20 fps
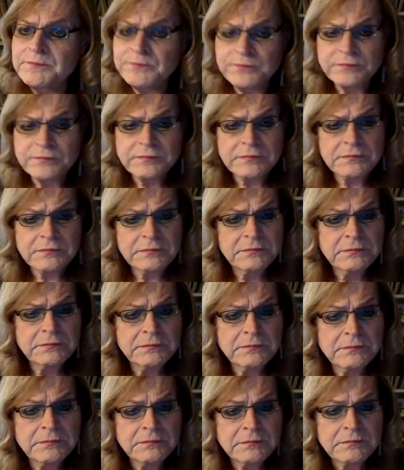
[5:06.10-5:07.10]

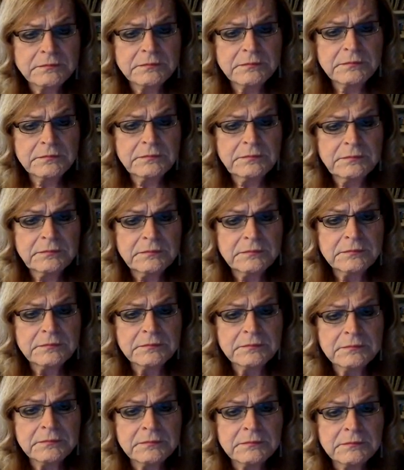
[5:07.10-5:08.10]

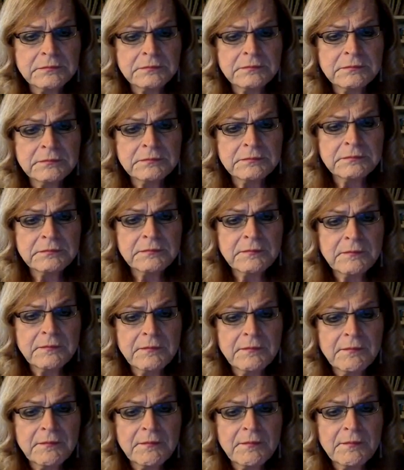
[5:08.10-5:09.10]

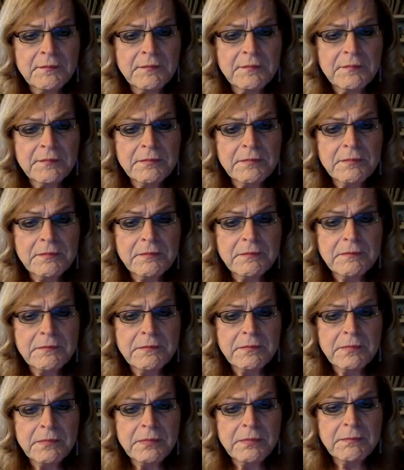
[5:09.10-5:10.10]

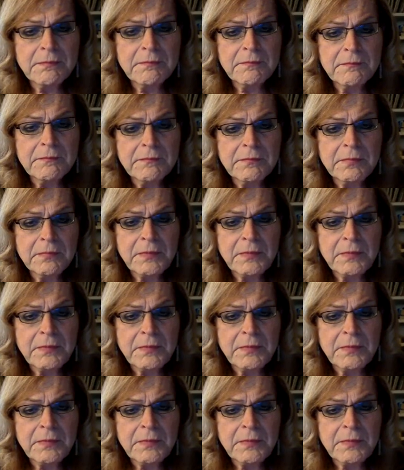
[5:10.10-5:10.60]
Nothing is said.